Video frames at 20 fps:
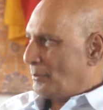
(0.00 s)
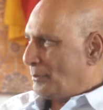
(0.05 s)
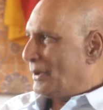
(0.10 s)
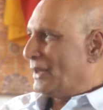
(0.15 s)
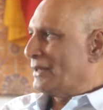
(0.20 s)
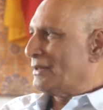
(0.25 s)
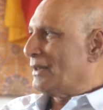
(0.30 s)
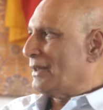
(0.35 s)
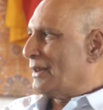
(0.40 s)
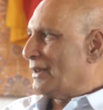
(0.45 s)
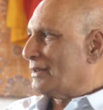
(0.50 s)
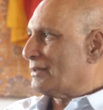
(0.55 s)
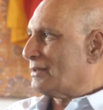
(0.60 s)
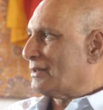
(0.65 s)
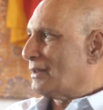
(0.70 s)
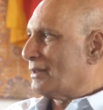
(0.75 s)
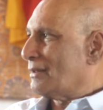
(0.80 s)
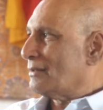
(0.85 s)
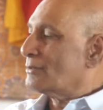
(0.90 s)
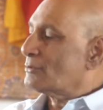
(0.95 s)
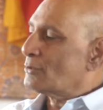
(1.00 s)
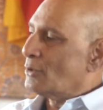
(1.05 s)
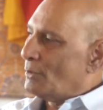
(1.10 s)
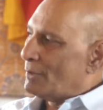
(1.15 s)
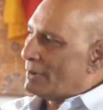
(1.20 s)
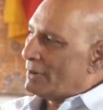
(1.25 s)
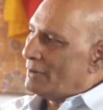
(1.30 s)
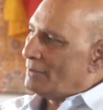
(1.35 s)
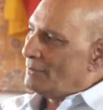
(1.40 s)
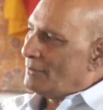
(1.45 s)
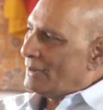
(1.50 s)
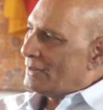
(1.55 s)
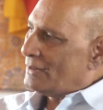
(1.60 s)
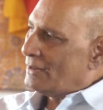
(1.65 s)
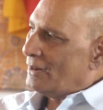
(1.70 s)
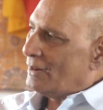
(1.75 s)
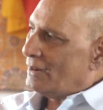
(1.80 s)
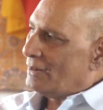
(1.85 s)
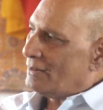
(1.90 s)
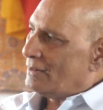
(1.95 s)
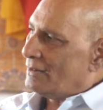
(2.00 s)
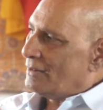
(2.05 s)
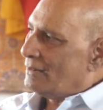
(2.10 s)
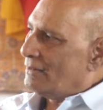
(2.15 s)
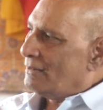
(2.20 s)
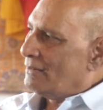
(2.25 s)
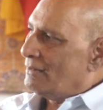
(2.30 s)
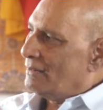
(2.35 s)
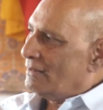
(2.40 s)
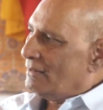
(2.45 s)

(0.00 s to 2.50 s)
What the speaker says: Vyatirikta. So what is vyatirikta?